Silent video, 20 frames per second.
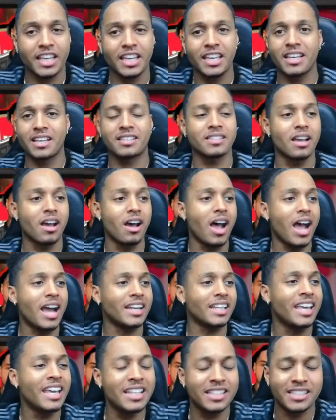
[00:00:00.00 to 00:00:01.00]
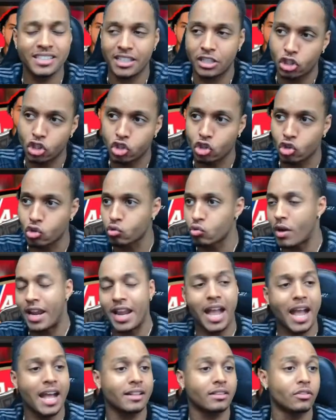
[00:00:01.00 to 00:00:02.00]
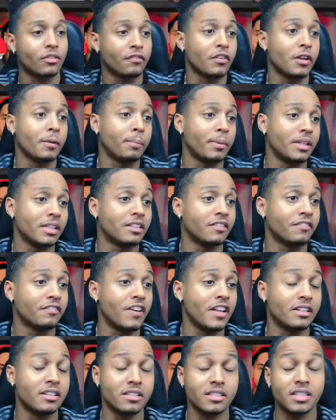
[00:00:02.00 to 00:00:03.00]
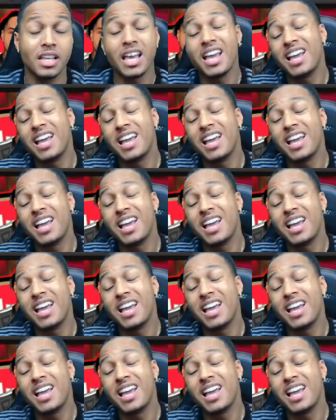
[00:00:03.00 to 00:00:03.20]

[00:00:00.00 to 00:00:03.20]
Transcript: ESR and he hits it straight at the flipping the defenders.